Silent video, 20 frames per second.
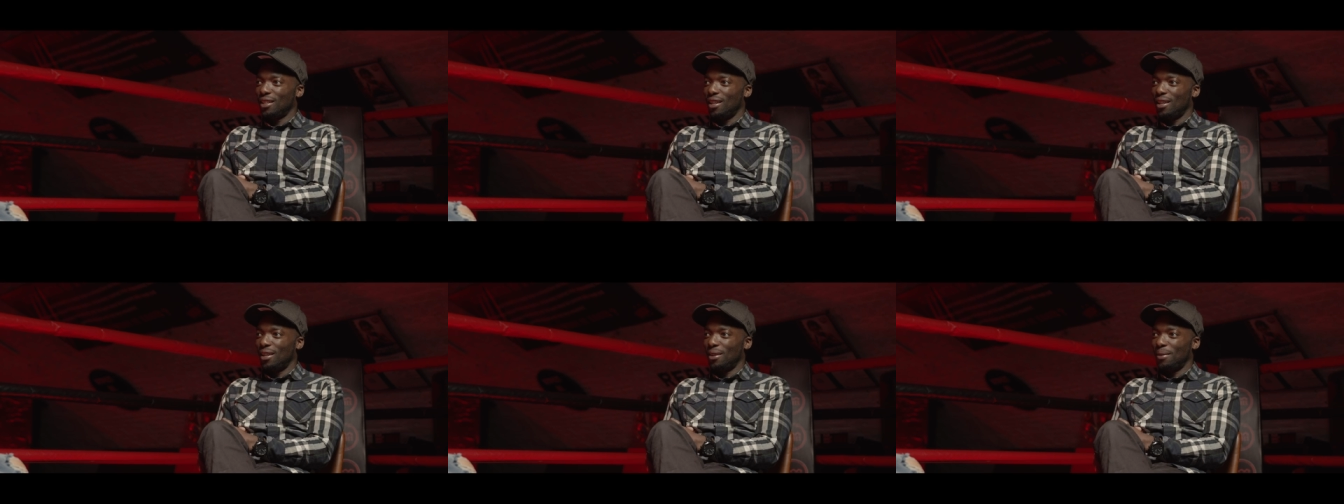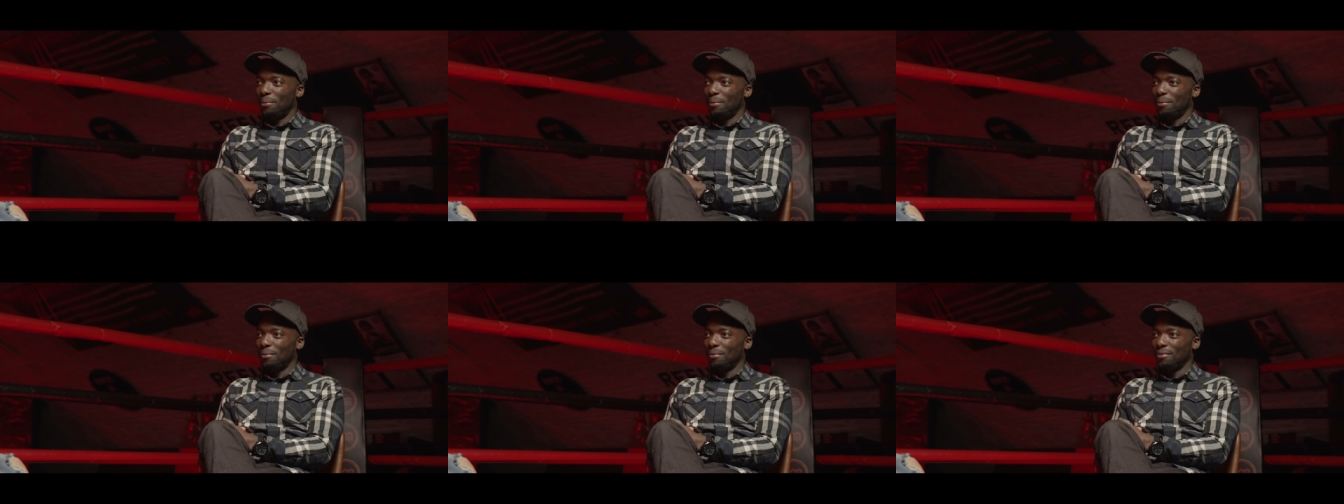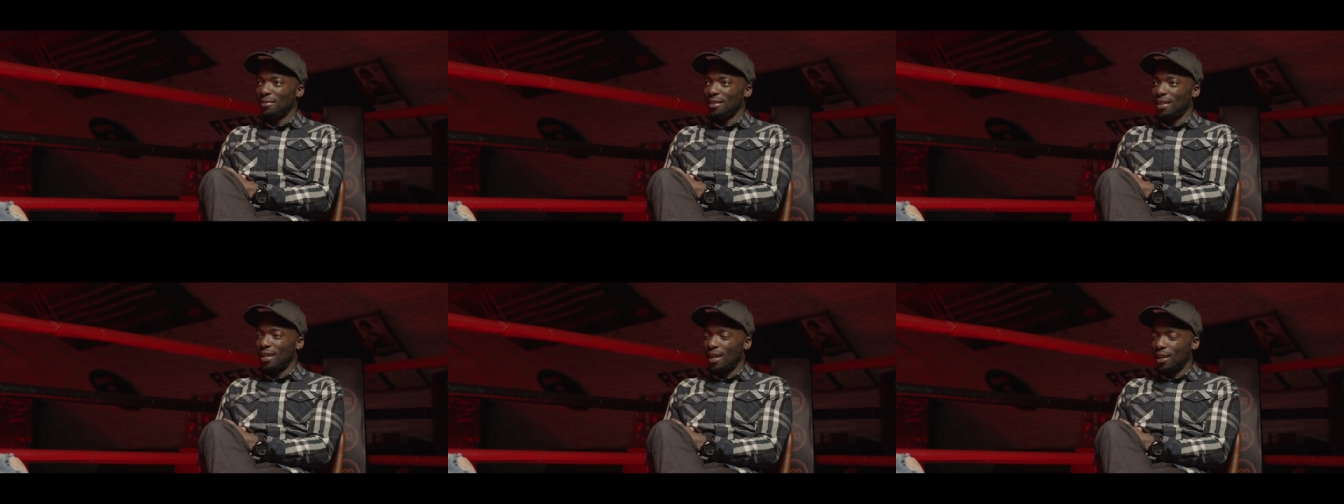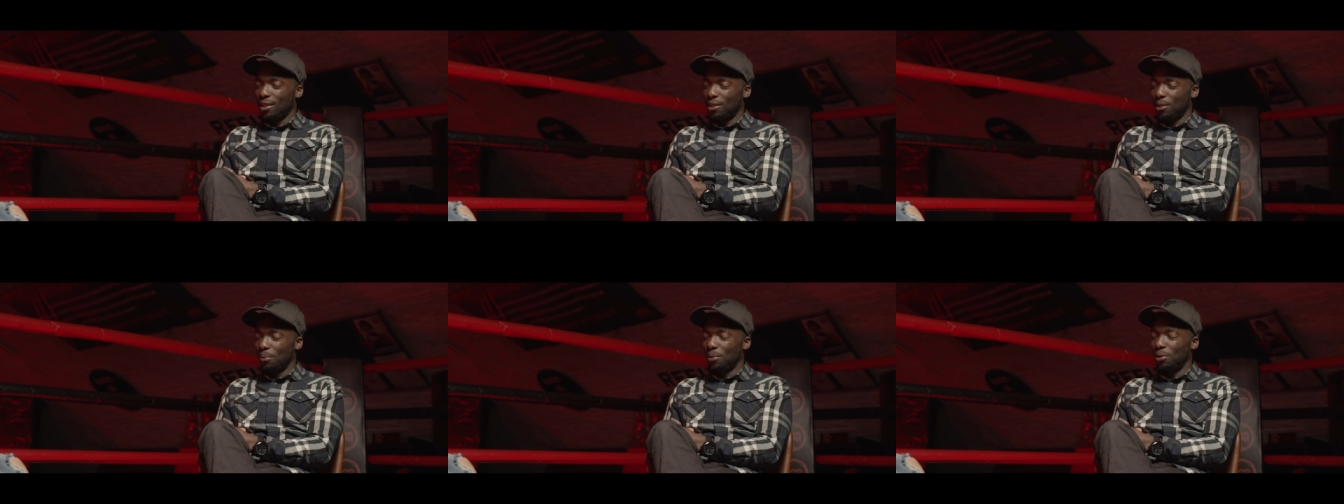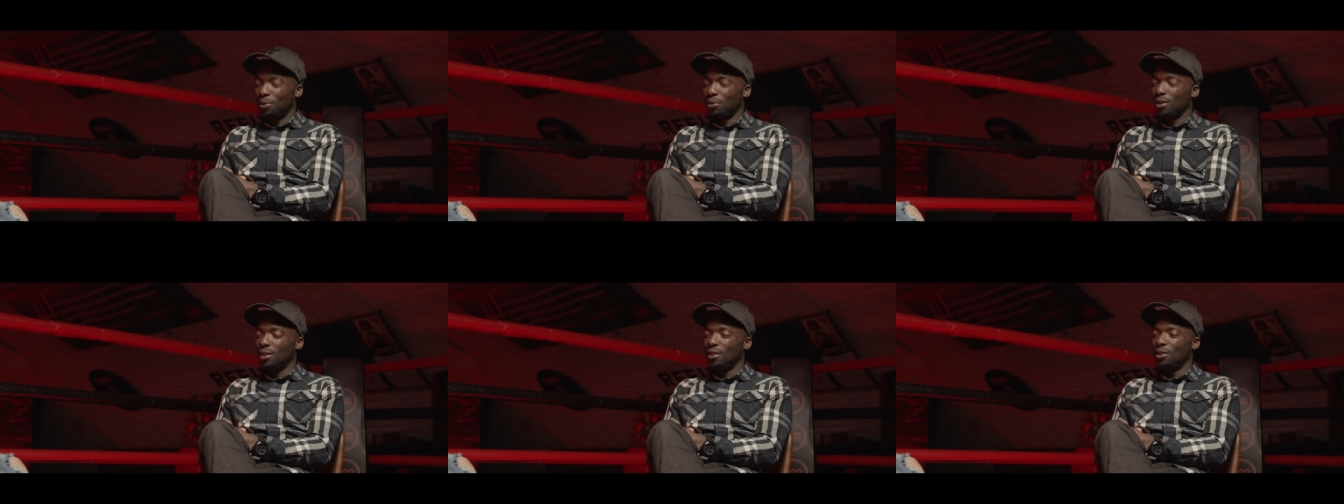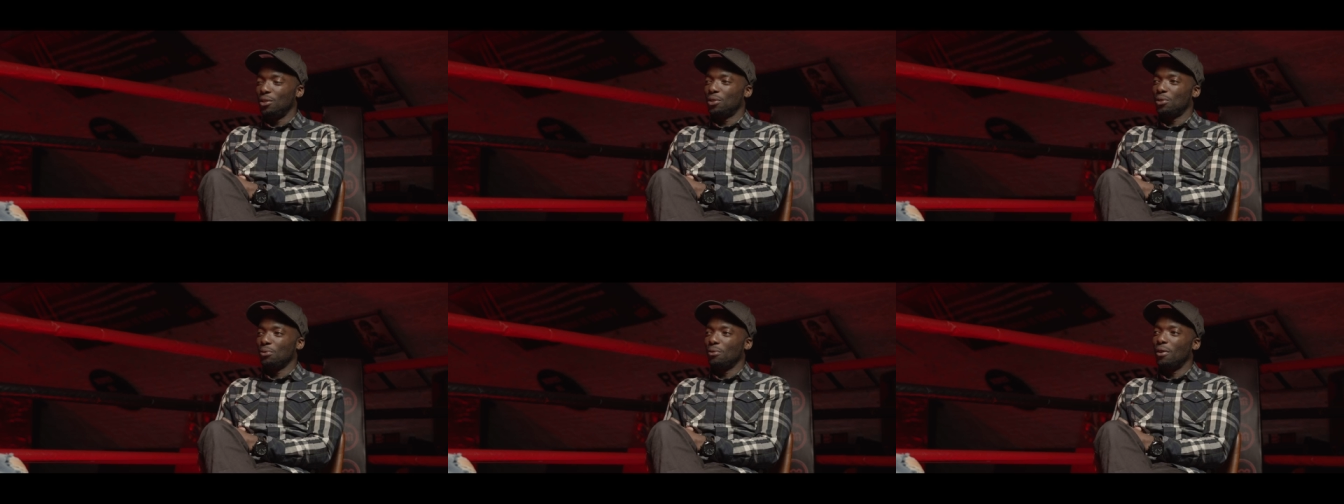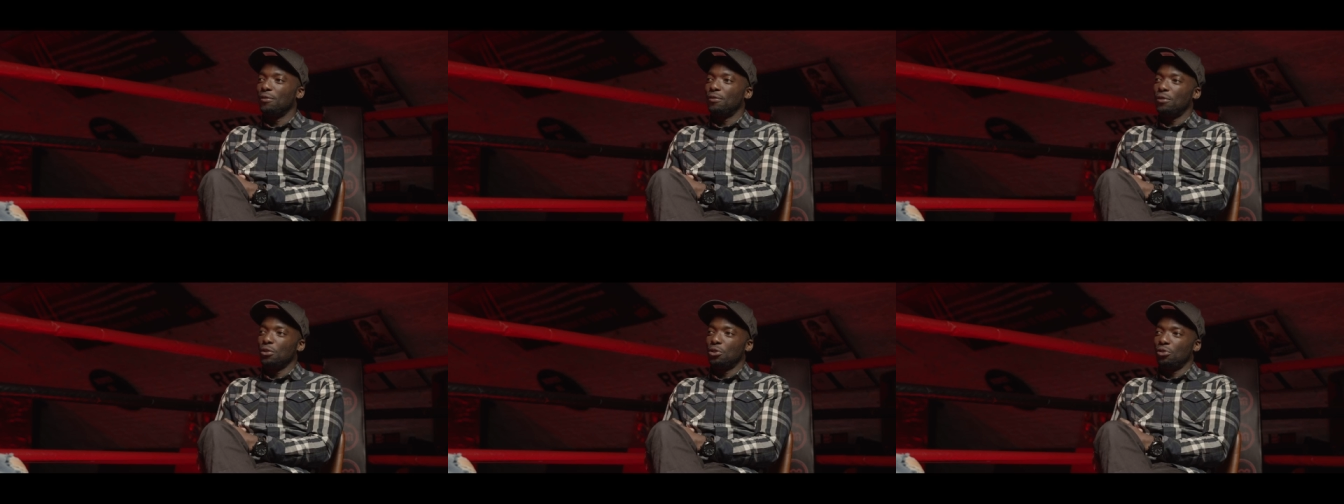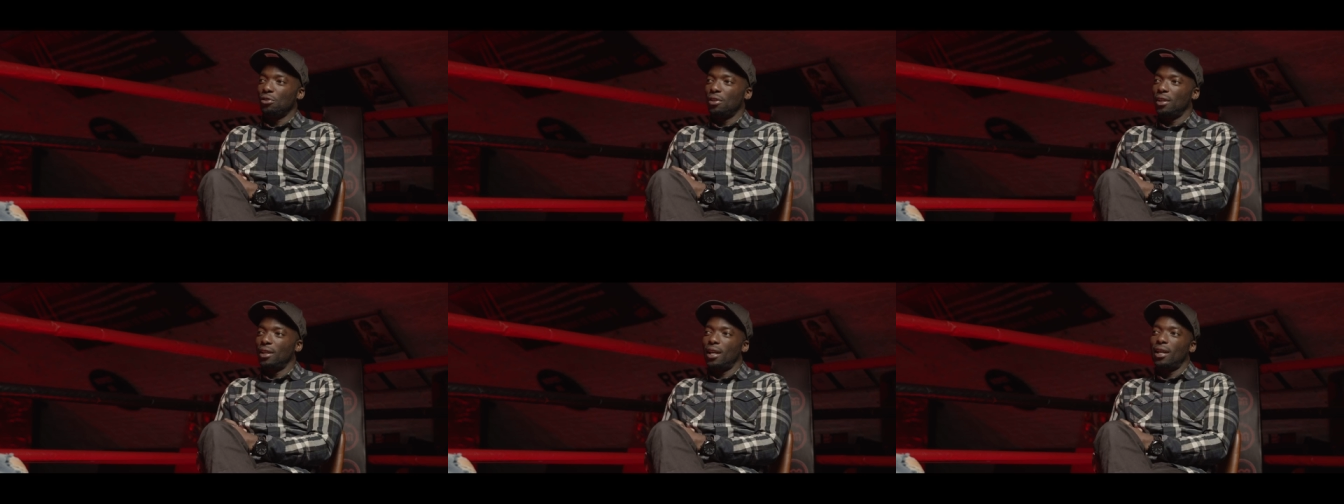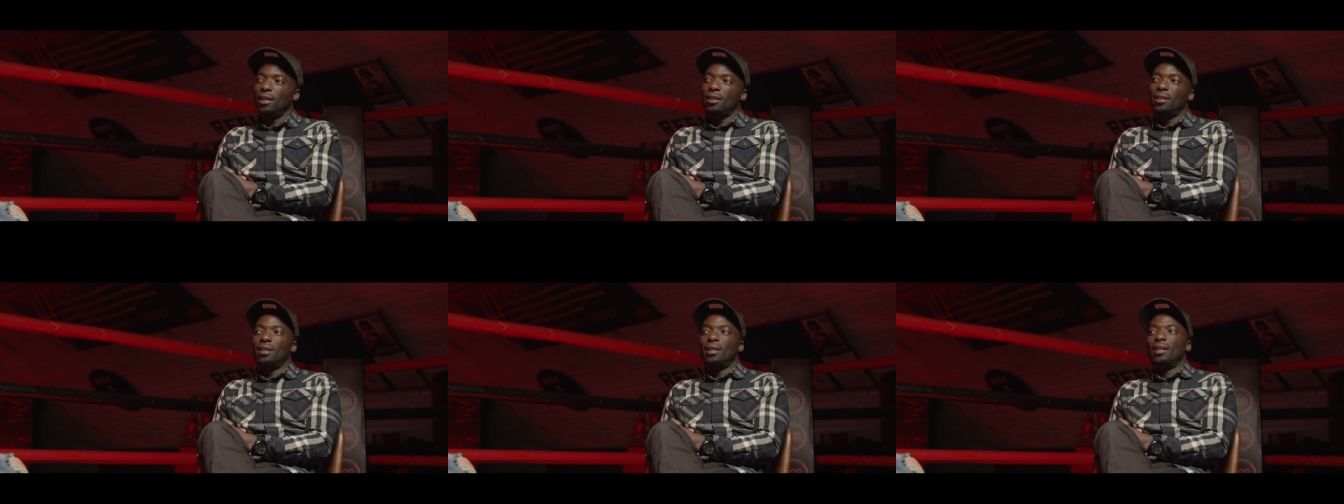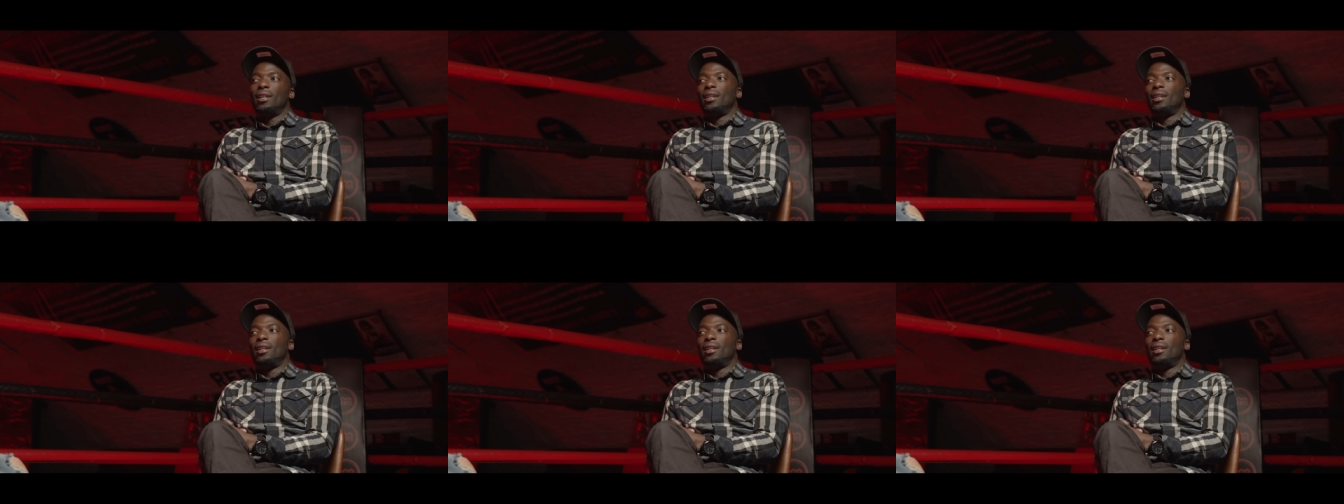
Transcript: Atta Bolden used to run for Trinidad.